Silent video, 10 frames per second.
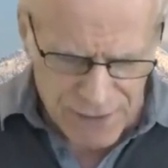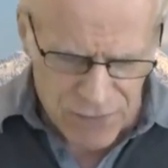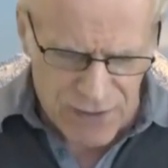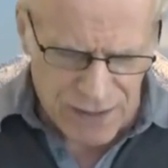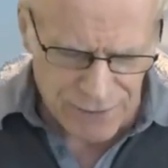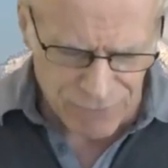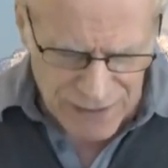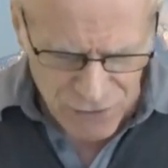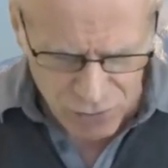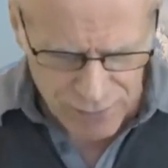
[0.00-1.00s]
can then
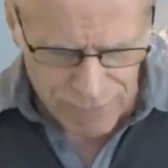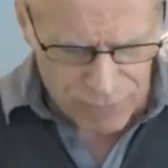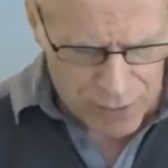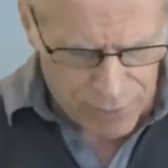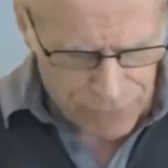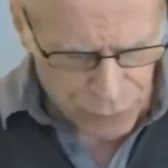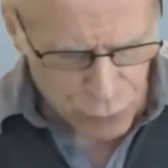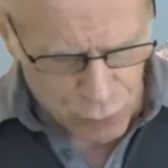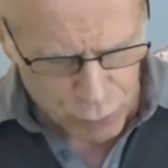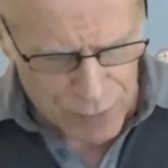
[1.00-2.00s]
eventually evolve
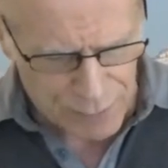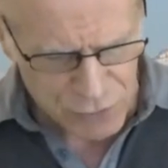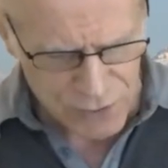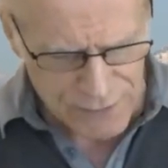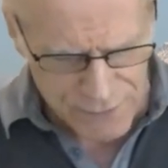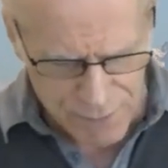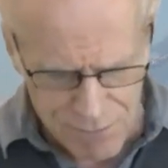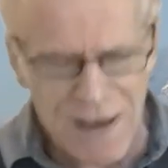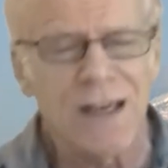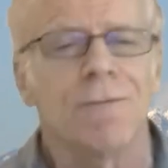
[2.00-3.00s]
through corruption as the
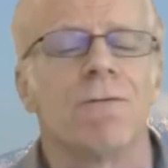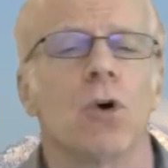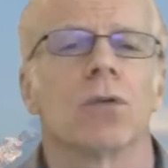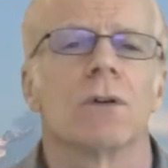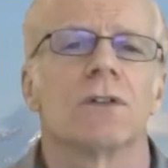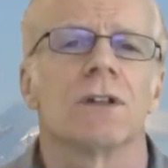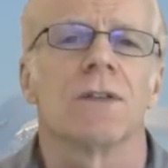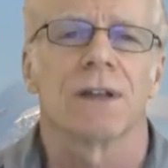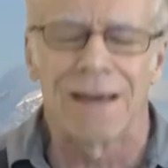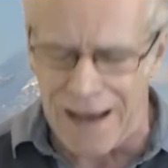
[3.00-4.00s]
main focus
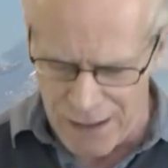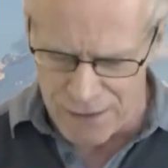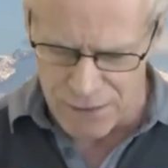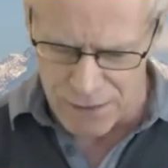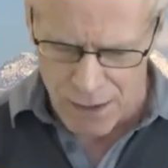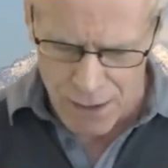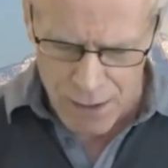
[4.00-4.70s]
in the guise